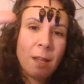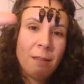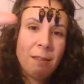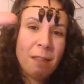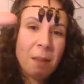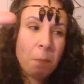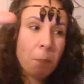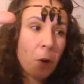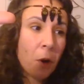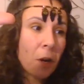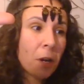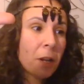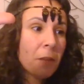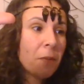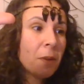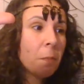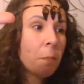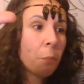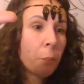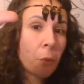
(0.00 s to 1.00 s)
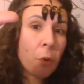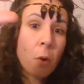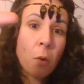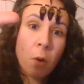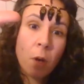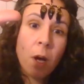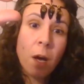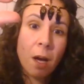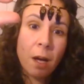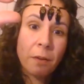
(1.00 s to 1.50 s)
that part of it broke
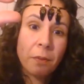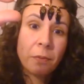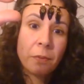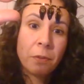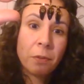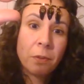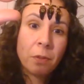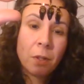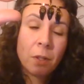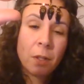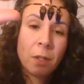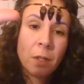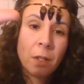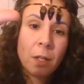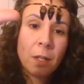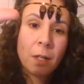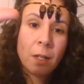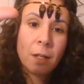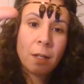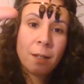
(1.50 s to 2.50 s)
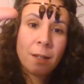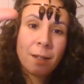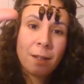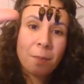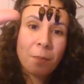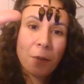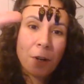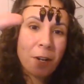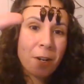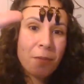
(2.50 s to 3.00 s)
off.
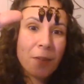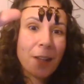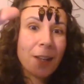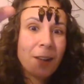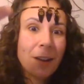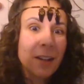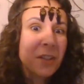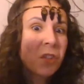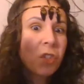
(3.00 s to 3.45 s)
Part of it got